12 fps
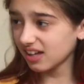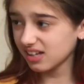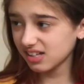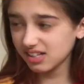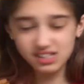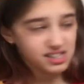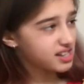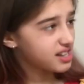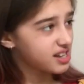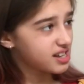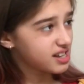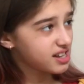
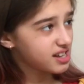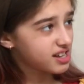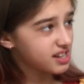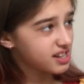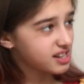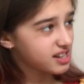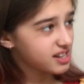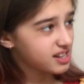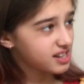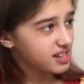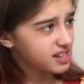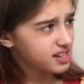
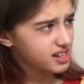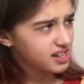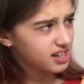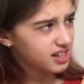No words are spoken by the person on screen.